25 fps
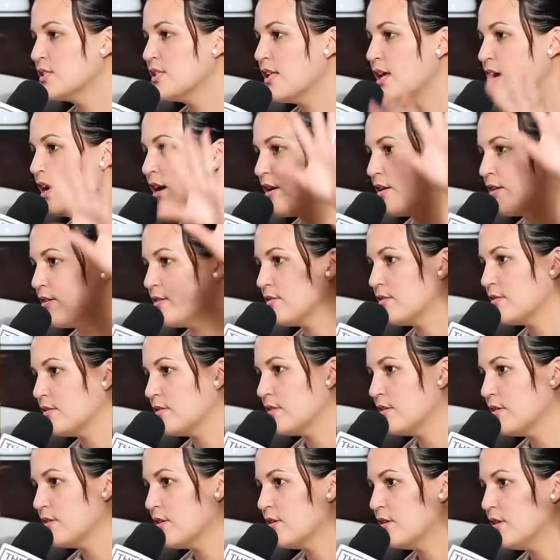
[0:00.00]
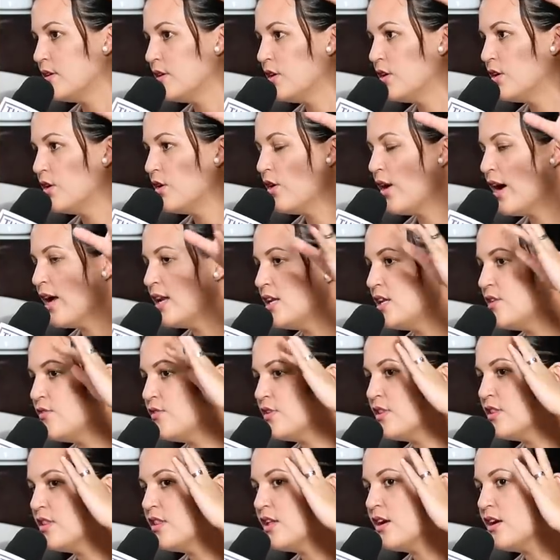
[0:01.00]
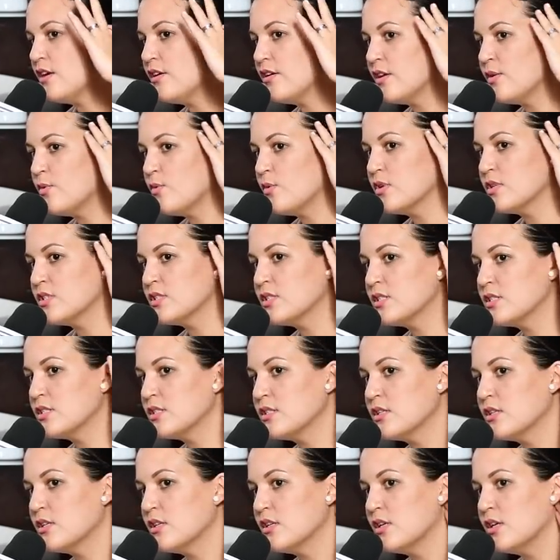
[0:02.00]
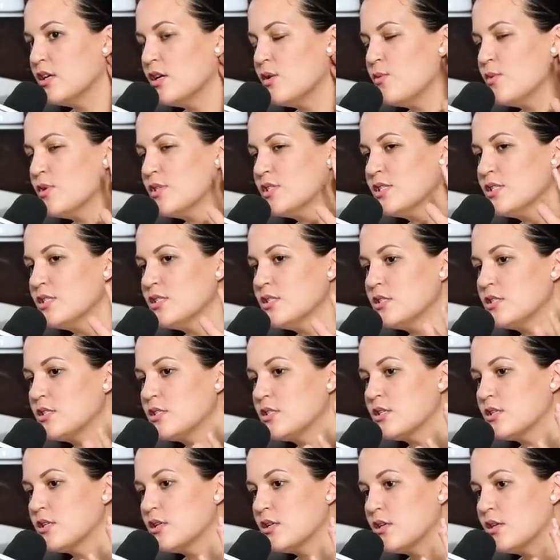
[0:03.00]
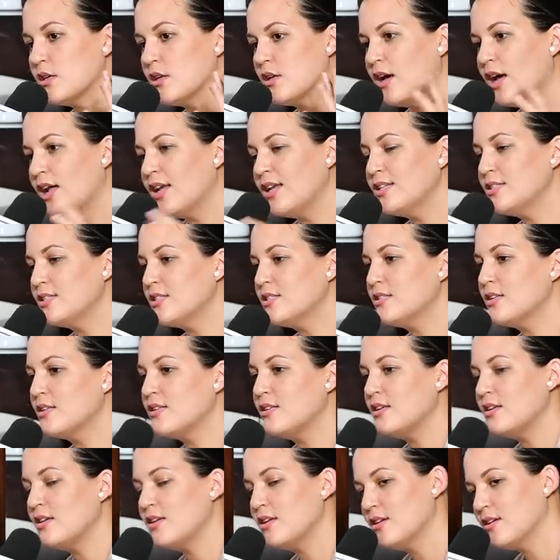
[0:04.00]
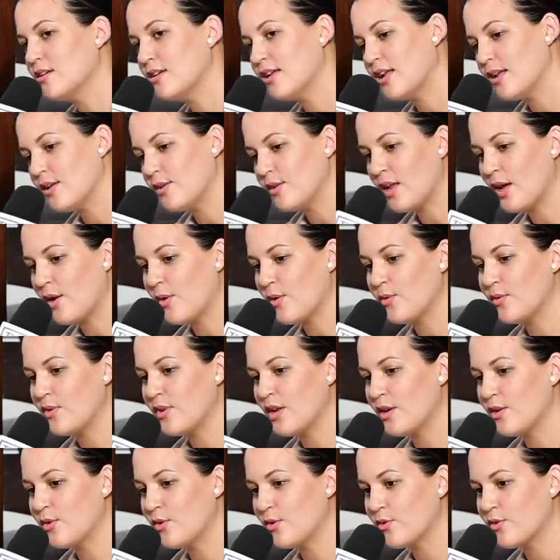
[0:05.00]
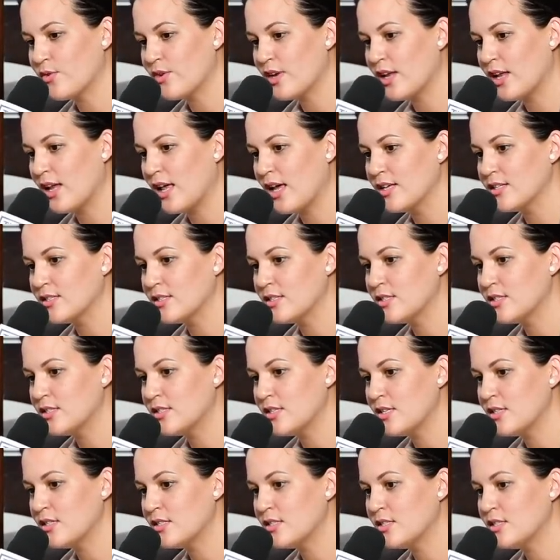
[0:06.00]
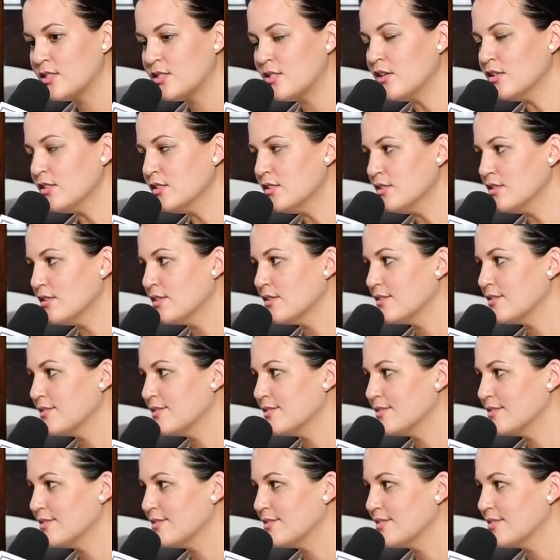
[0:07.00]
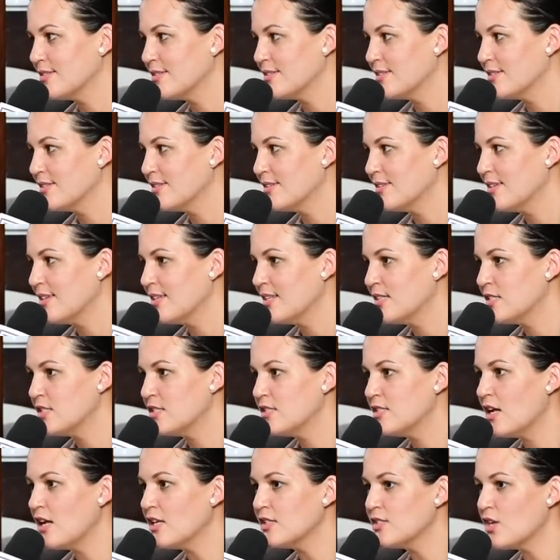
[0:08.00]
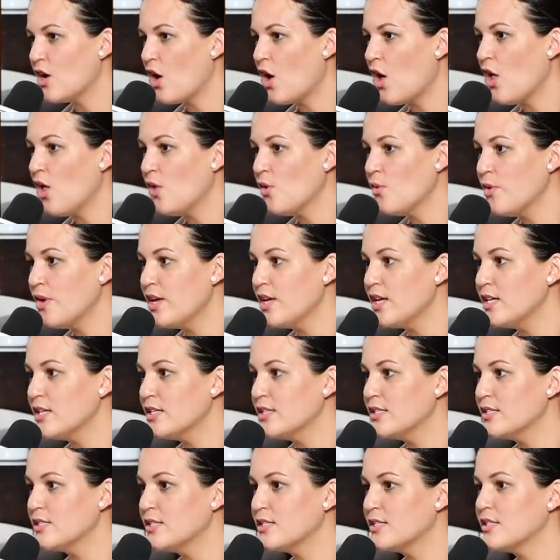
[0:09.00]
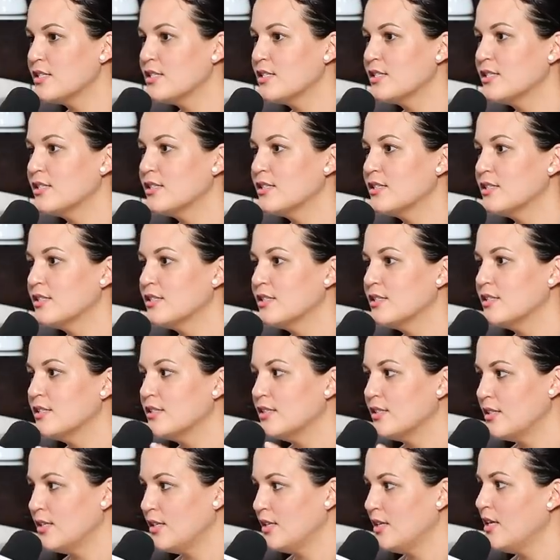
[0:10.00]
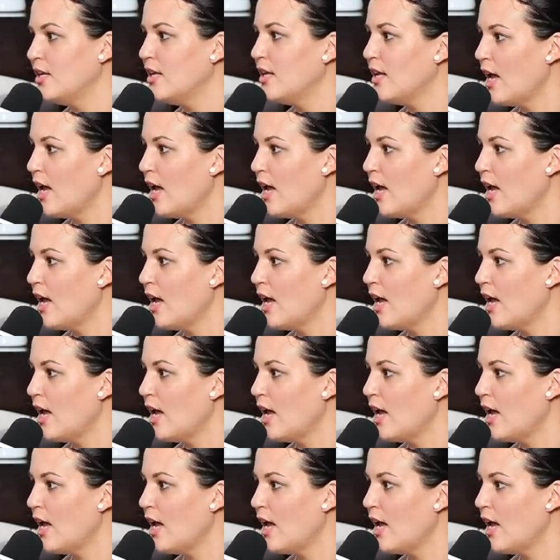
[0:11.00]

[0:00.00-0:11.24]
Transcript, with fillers: there. Mm. You know, mm. and even there it was it wasn't and this is the thing, you know, that no, they don't realize it's it's subtle. Mm. Yes. It's not always as the is, manipulation